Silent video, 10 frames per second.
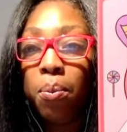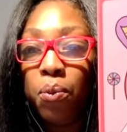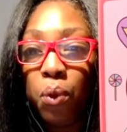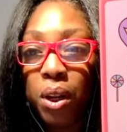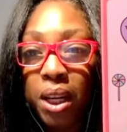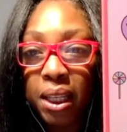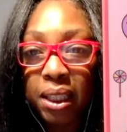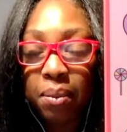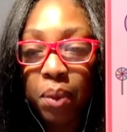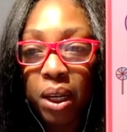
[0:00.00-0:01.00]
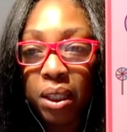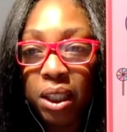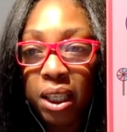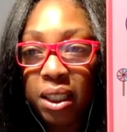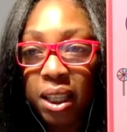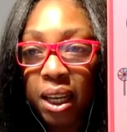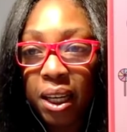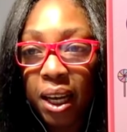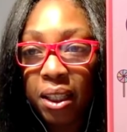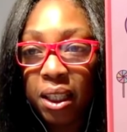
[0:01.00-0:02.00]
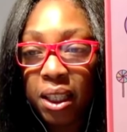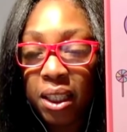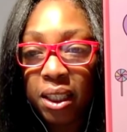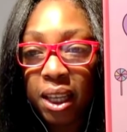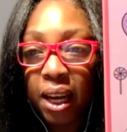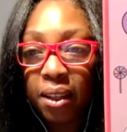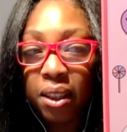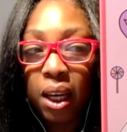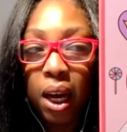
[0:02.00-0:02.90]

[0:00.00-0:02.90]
for this month. She has dedicated this deck.